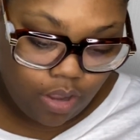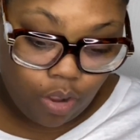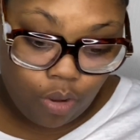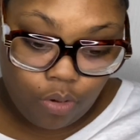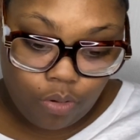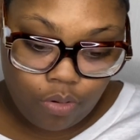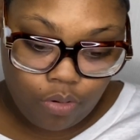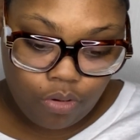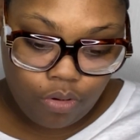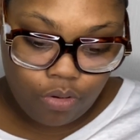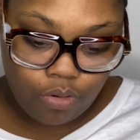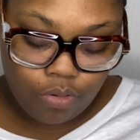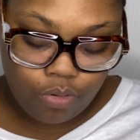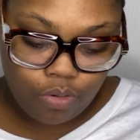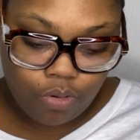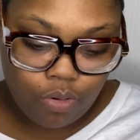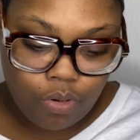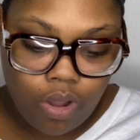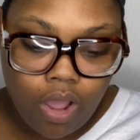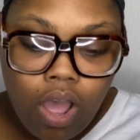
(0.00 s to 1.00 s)

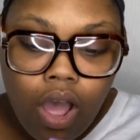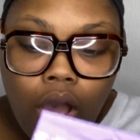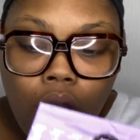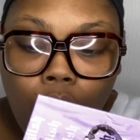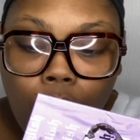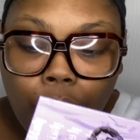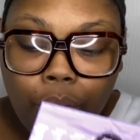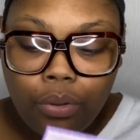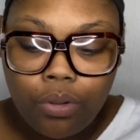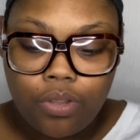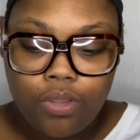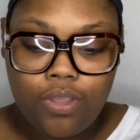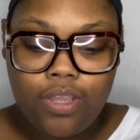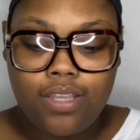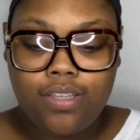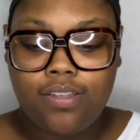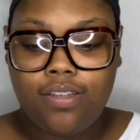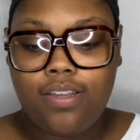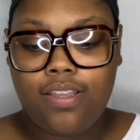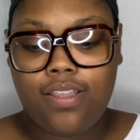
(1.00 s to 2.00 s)
Oh, you
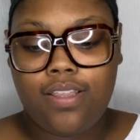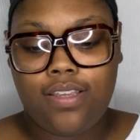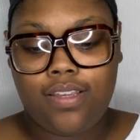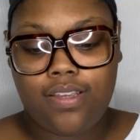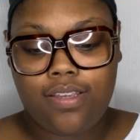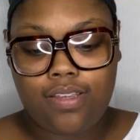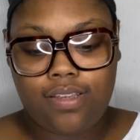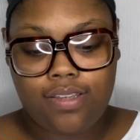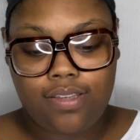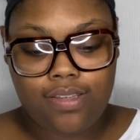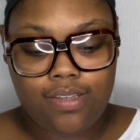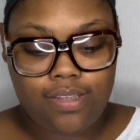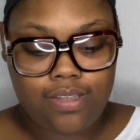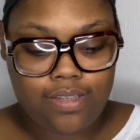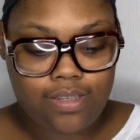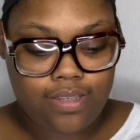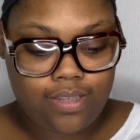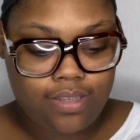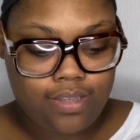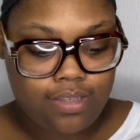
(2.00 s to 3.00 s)
guys, look at this.
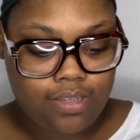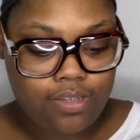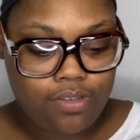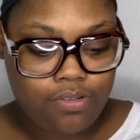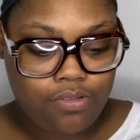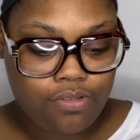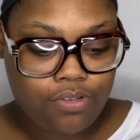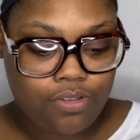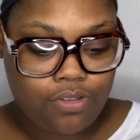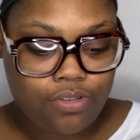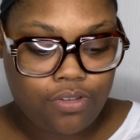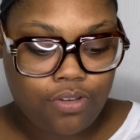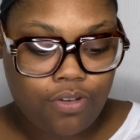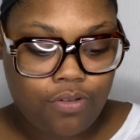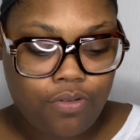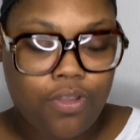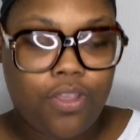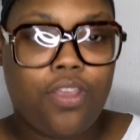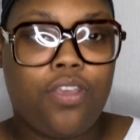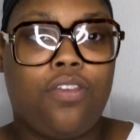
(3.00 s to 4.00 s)
These are so
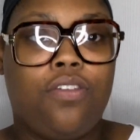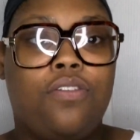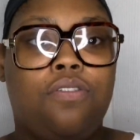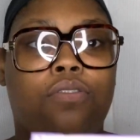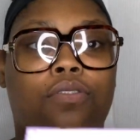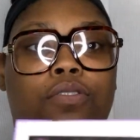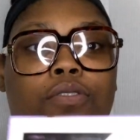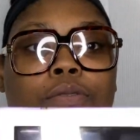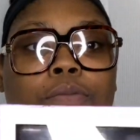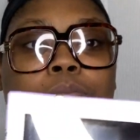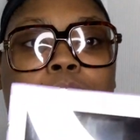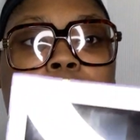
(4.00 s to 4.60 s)
cute.